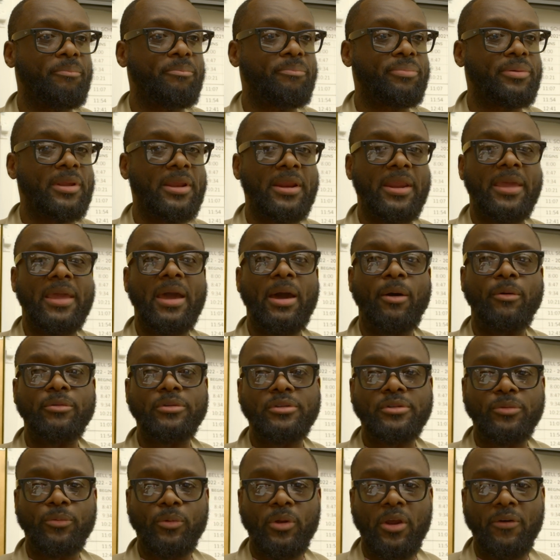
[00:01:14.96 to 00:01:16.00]
planning
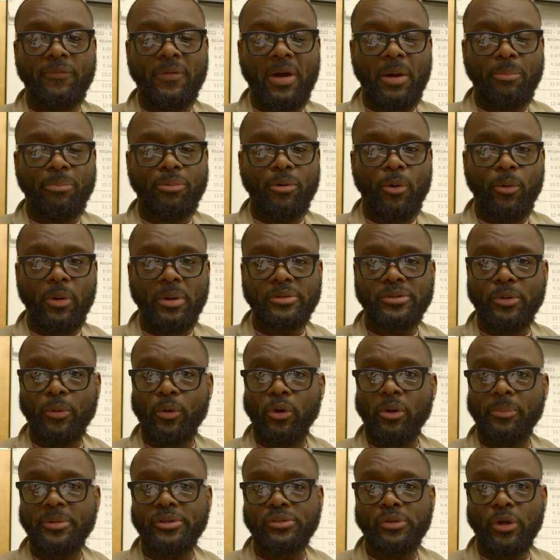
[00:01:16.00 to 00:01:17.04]
out one of our programs that we're
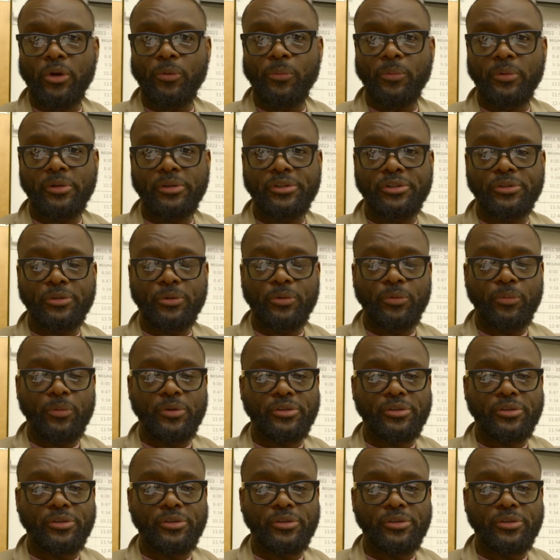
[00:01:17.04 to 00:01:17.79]
going to be starting real soon.